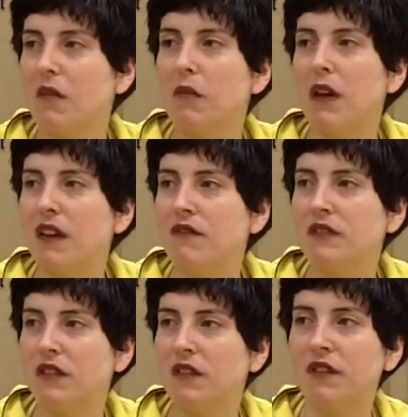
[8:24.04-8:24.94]

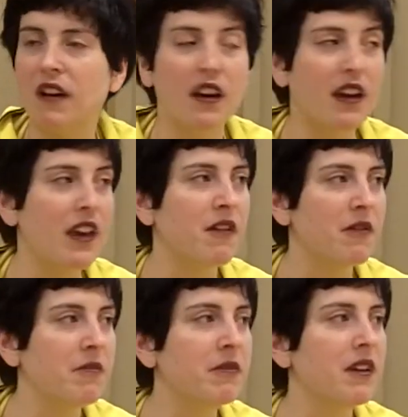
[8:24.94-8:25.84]
waves of
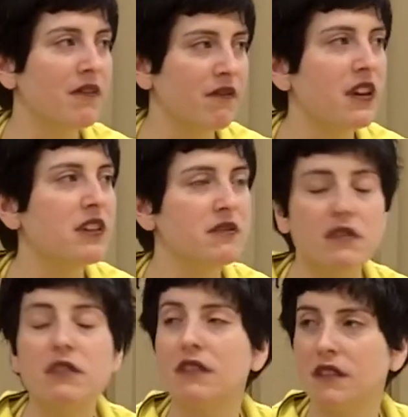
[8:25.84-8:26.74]
Arab
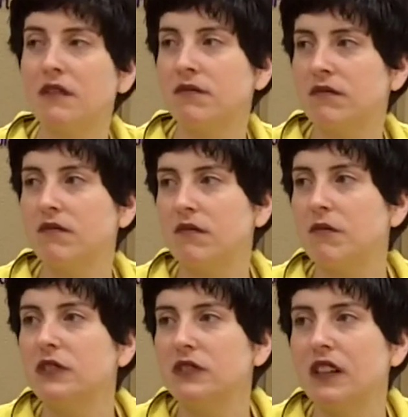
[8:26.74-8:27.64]
invasions,
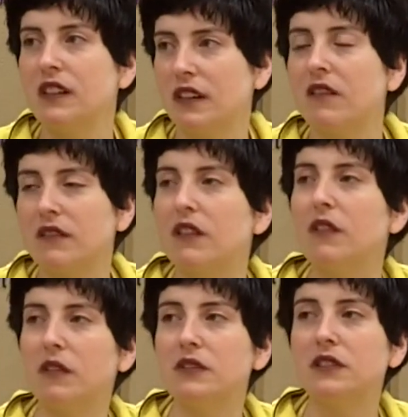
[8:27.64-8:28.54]
mostly on the
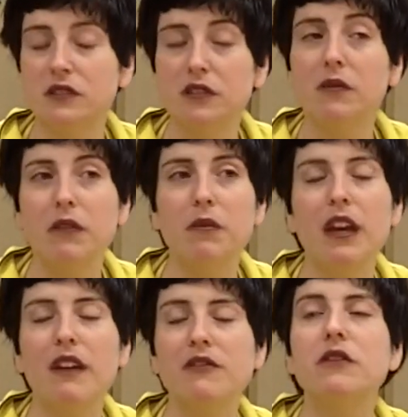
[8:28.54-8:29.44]
coast. So
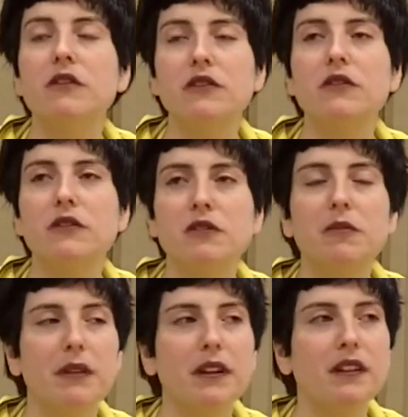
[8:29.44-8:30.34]
we have to
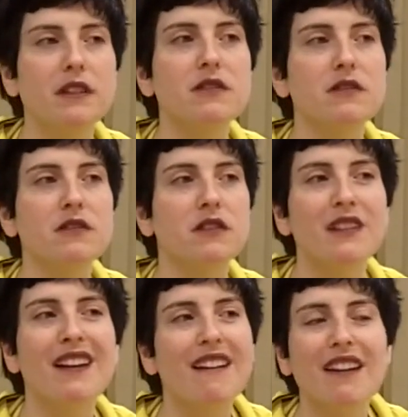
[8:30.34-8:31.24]
pay attention to
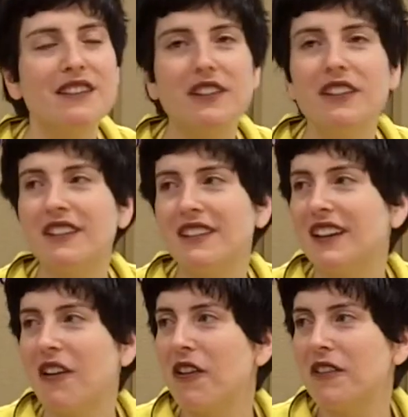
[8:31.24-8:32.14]
this. It's not,
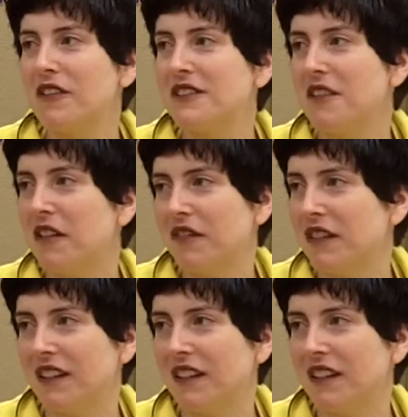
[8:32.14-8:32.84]
the color is nothing.